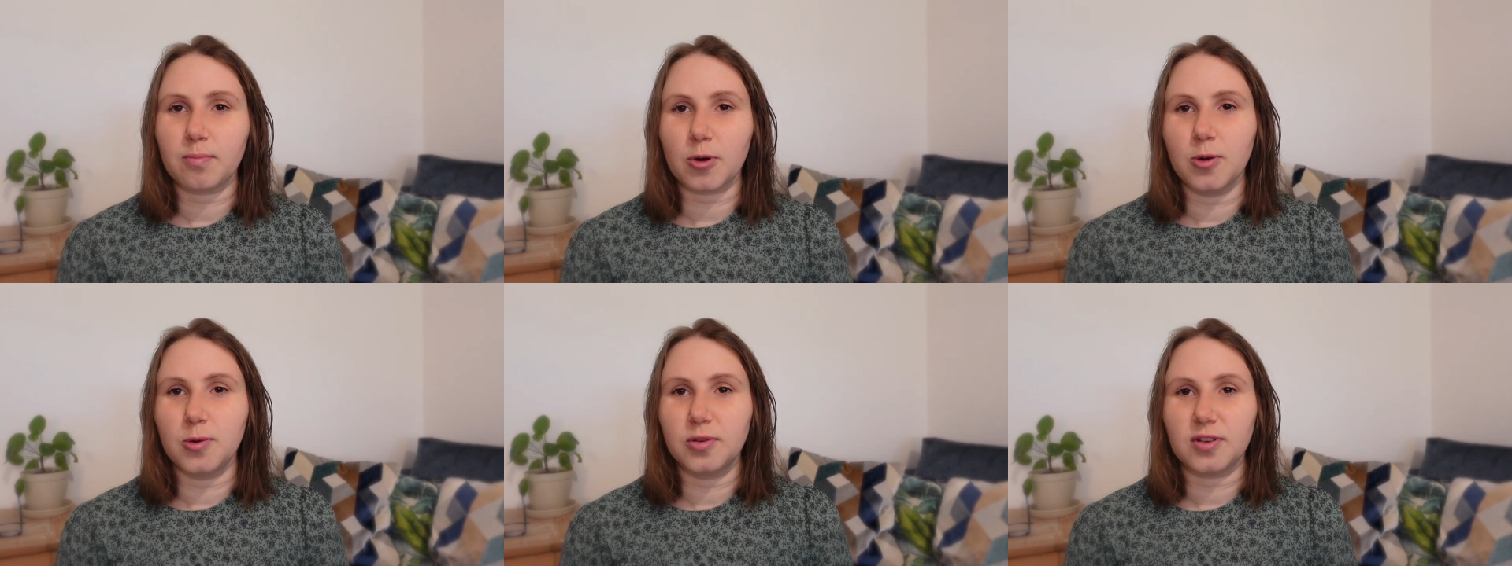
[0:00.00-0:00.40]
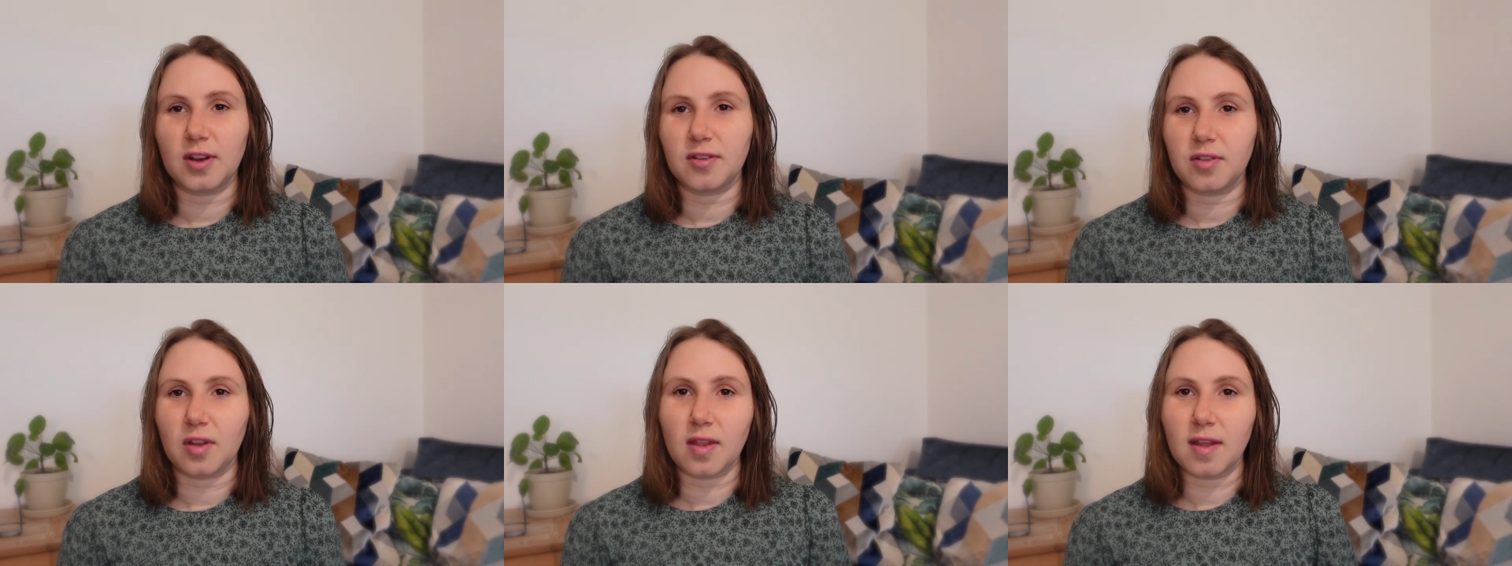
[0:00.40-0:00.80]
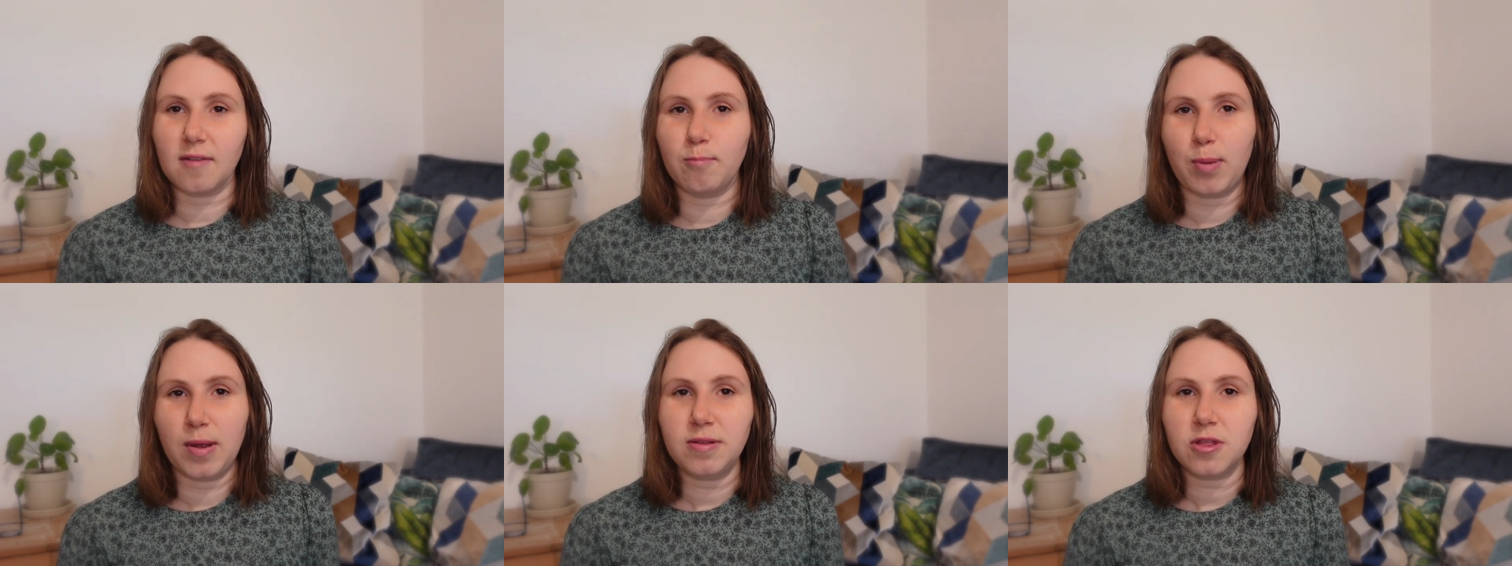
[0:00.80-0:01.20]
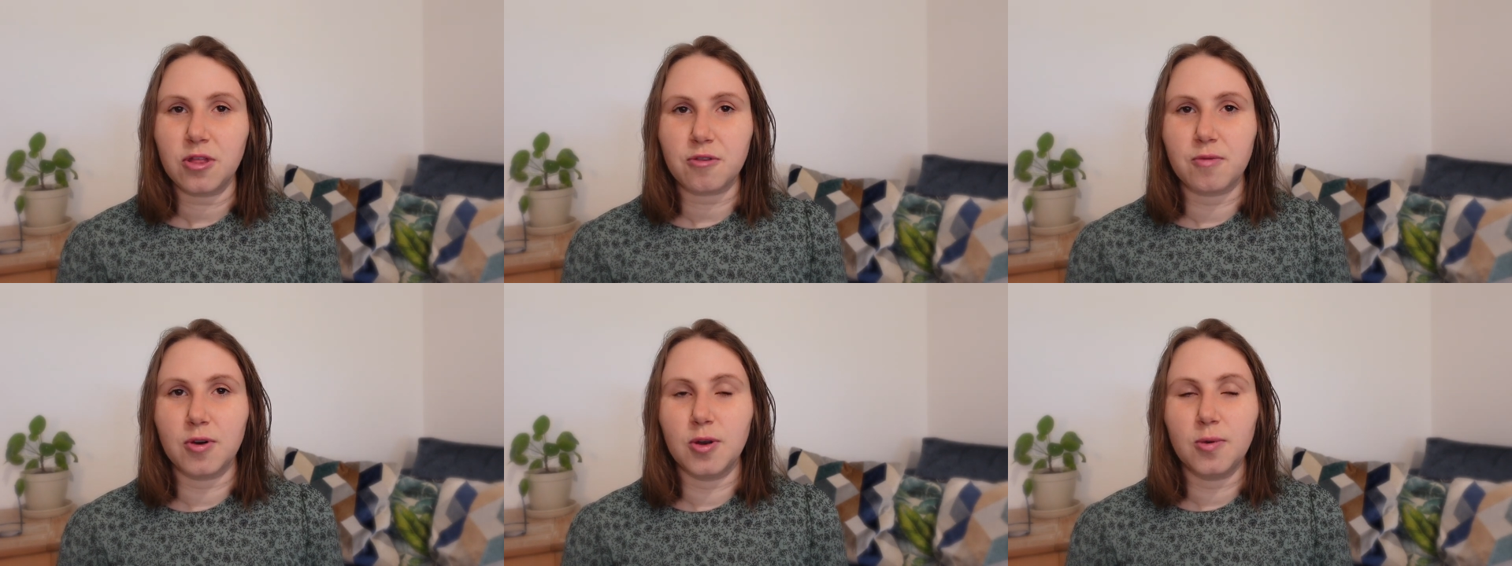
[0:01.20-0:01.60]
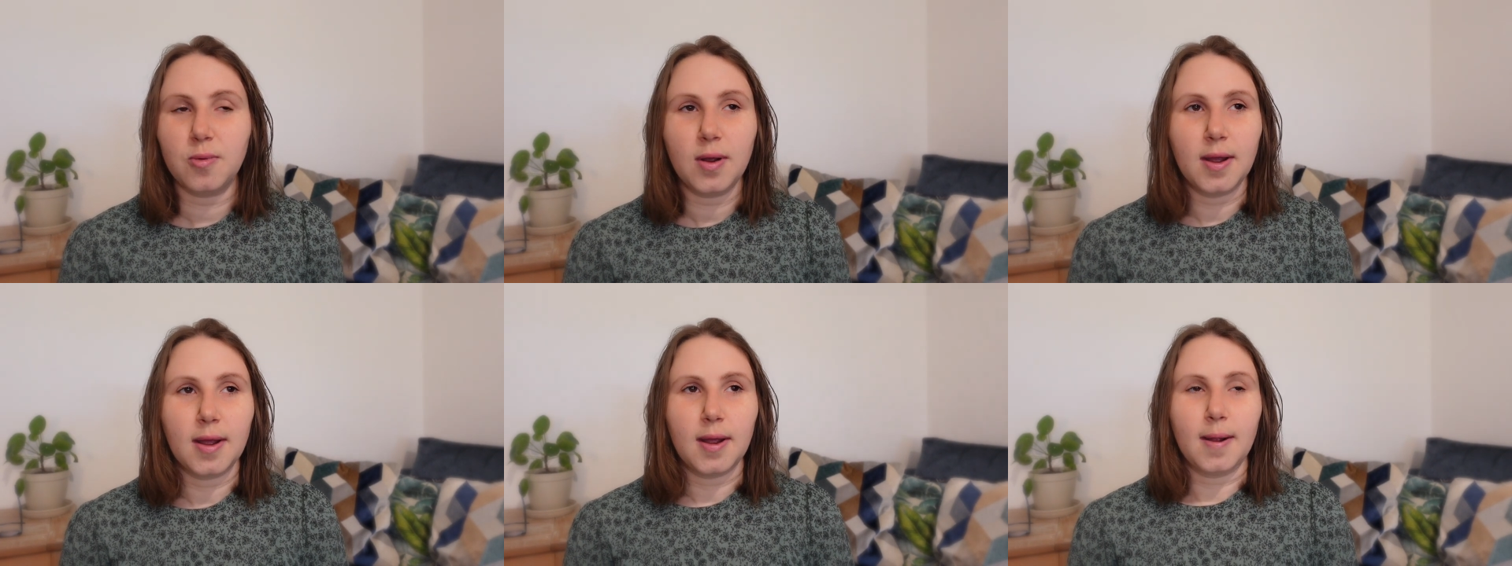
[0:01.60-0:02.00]
process that they've been through
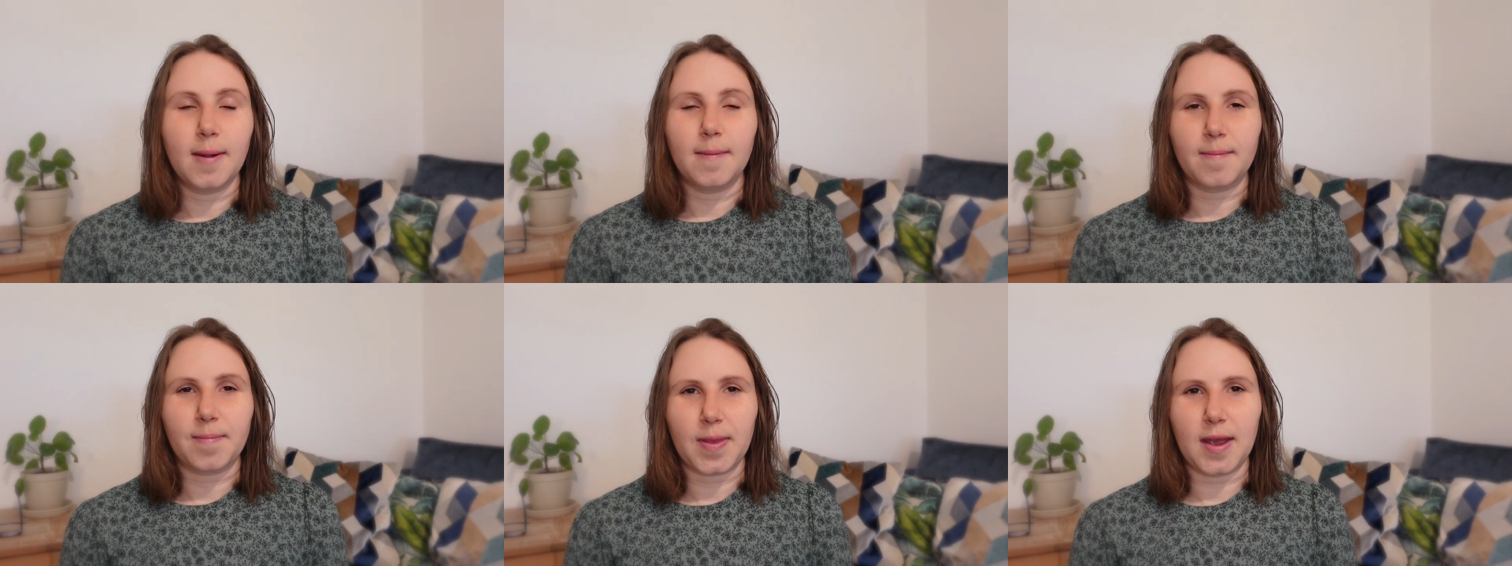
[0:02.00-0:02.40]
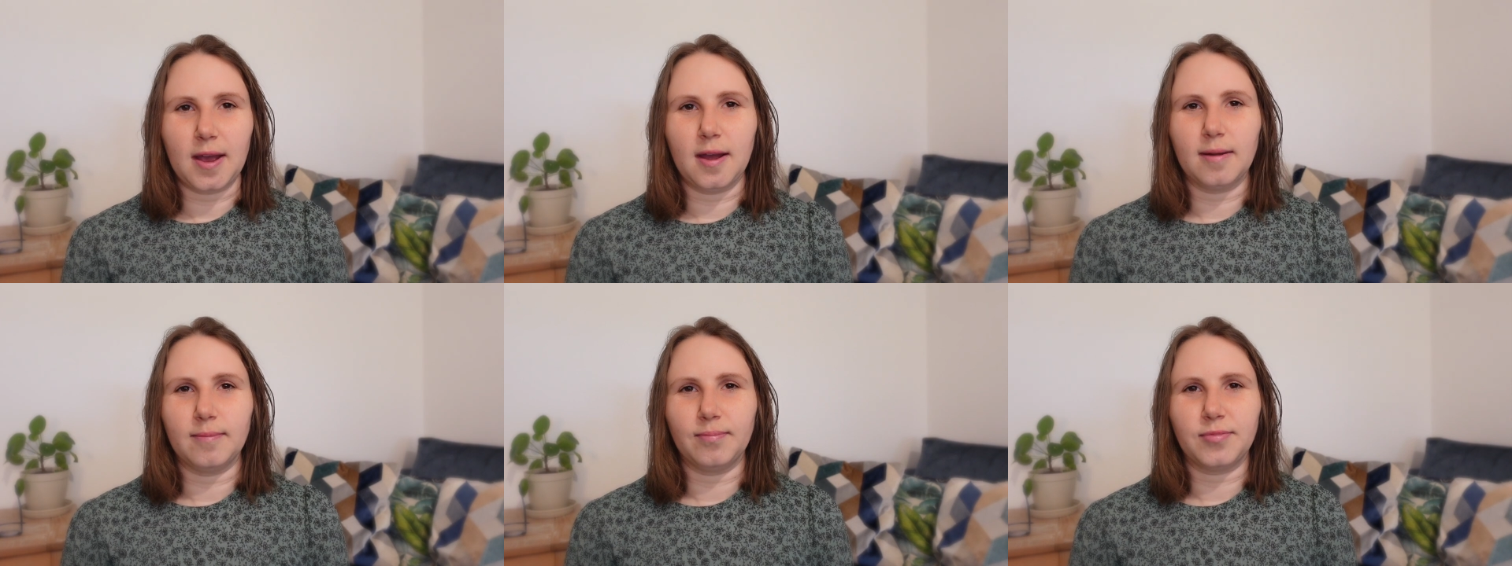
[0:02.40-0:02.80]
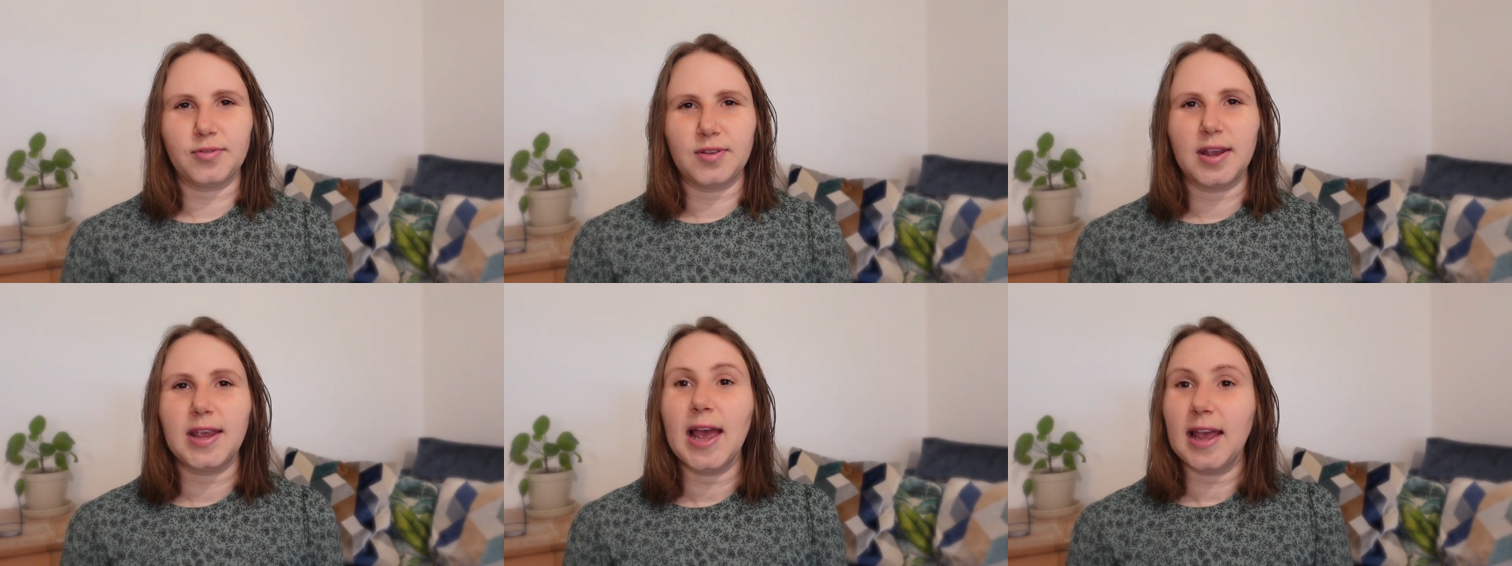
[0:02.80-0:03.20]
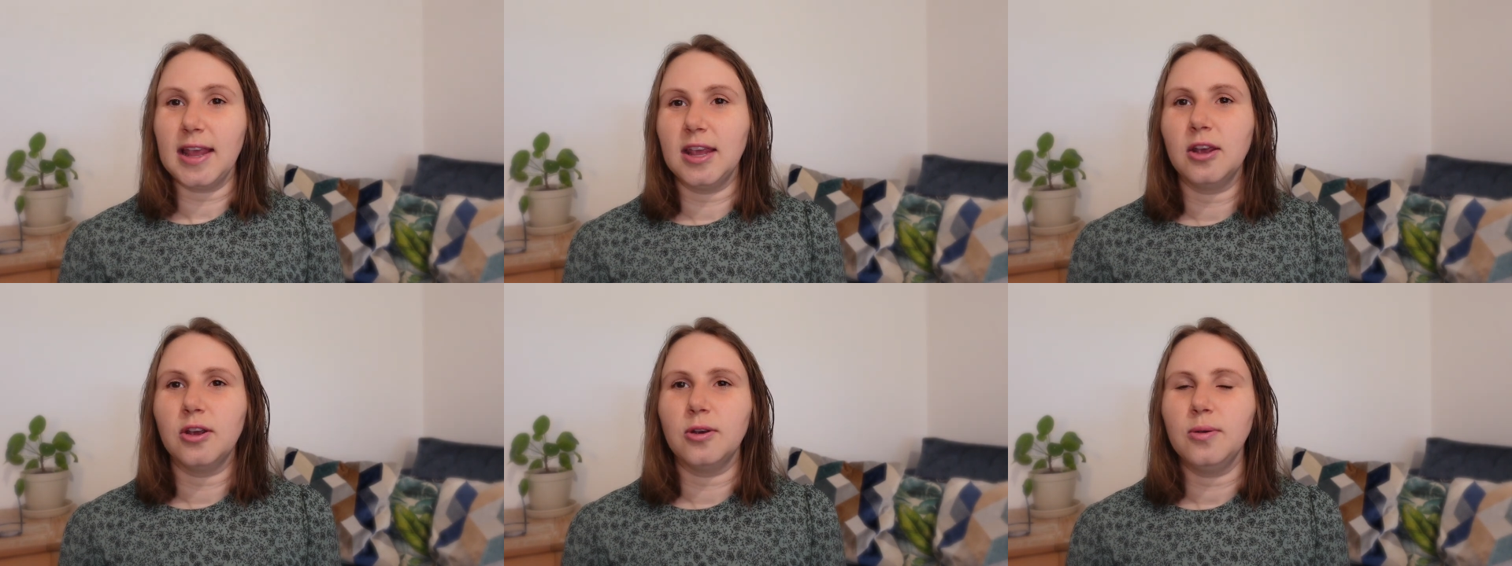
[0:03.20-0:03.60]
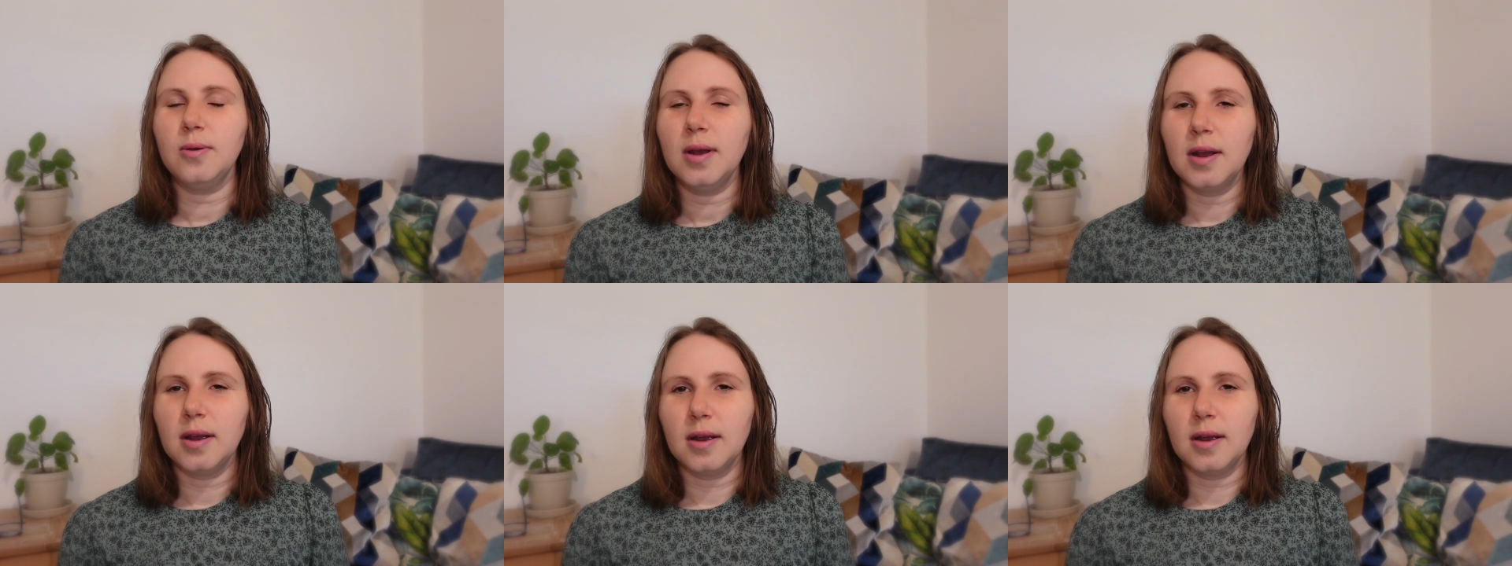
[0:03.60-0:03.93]
to get you.